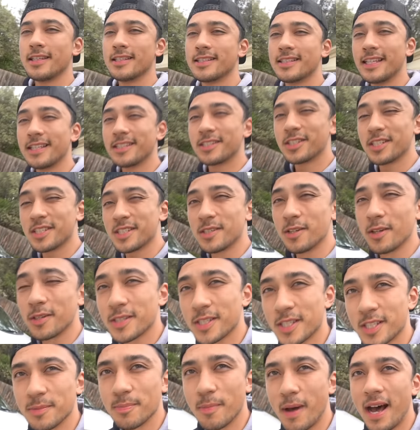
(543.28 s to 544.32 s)
You see, it's just not
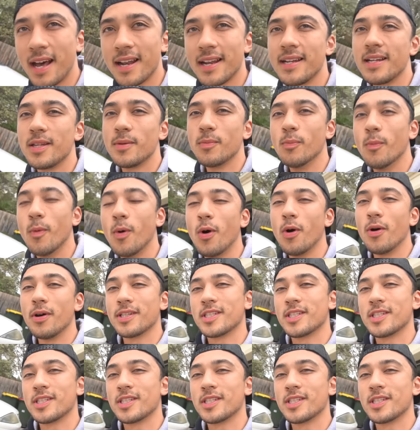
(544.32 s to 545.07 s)
smart anymore,